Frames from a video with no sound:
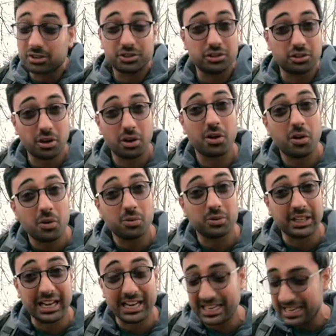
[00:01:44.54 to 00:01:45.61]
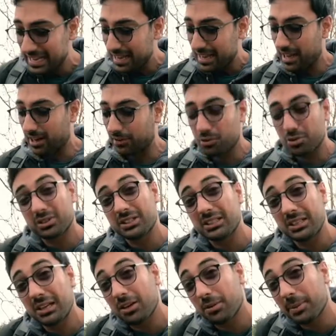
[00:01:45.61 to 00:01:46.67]
you the whole day, and of course it's
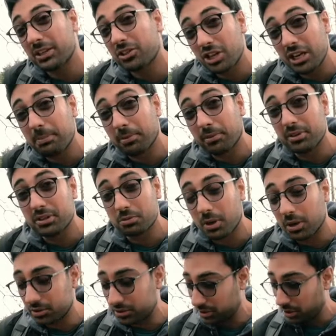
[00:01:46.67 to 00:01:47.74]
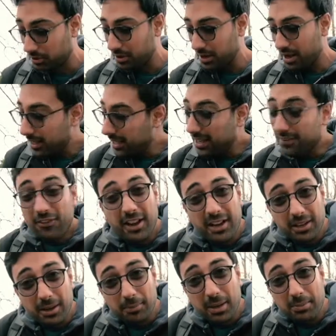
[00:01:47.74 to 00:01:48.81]
a little bit cheaper as well. So if I
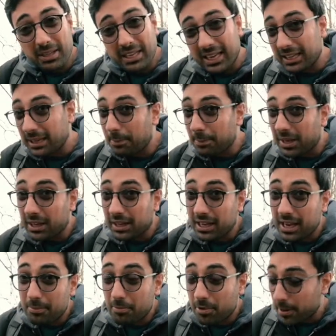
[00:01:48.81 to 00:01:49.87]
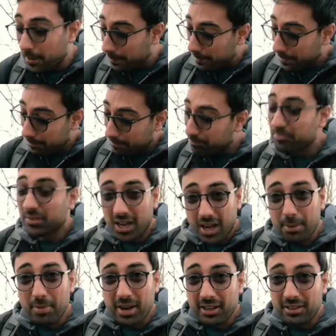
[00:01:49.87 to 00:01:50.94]
end up maybe getting a bigger camera, I
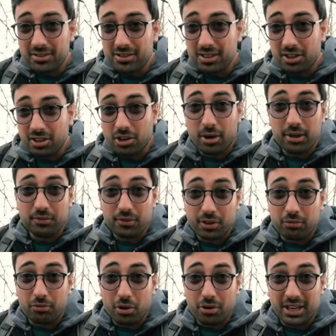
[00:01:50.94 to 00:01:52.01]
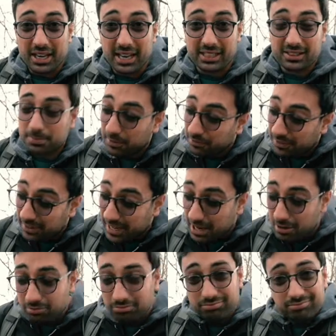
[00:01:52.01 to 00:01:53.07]
might consider going for the Ronin S, but for
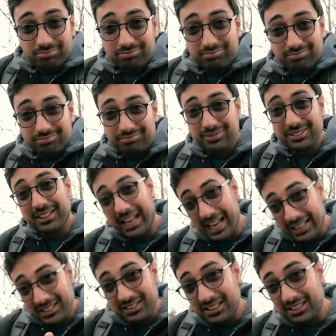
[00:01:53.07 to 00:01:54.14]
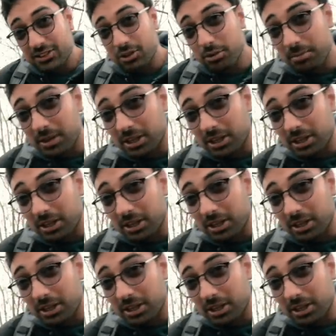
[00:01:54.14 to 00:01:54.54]
now the SC is doing me